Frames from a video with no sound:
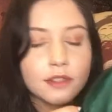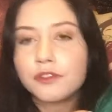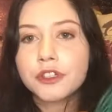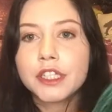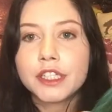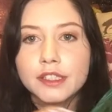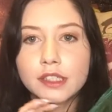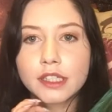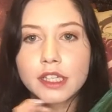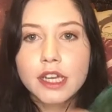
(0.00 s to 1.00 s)
of green. It's
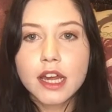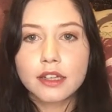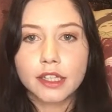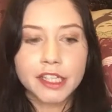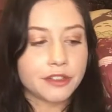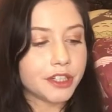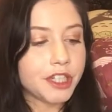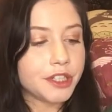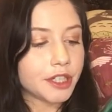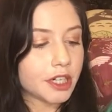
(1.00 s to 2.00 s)
like light
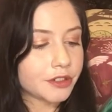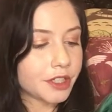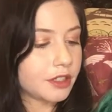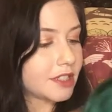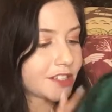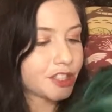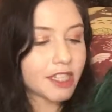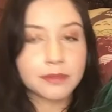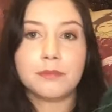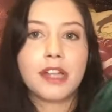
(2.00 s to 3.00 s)
green, dark green. It's actually
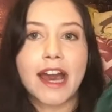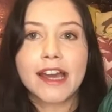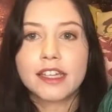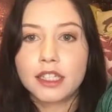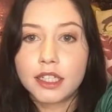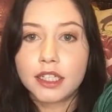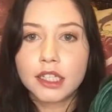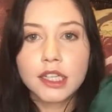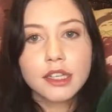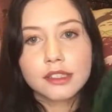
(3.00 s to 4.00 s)
got some black in it.
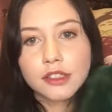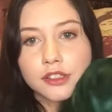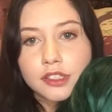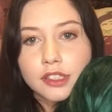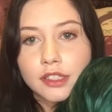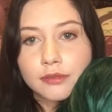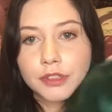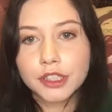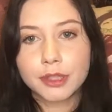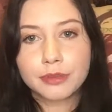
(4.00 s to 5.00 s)
So it's just like
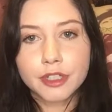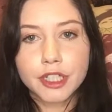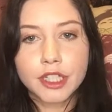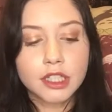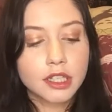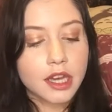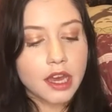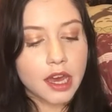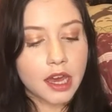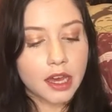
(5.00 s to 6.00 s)
really pretty.
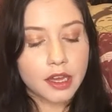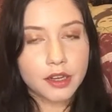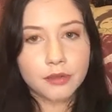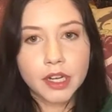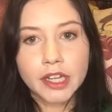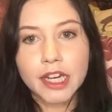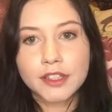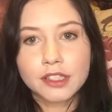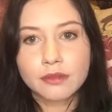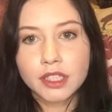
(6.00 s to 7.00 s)
And when I got
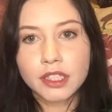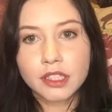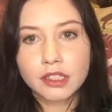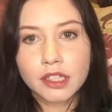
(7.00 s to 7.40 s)
this wig,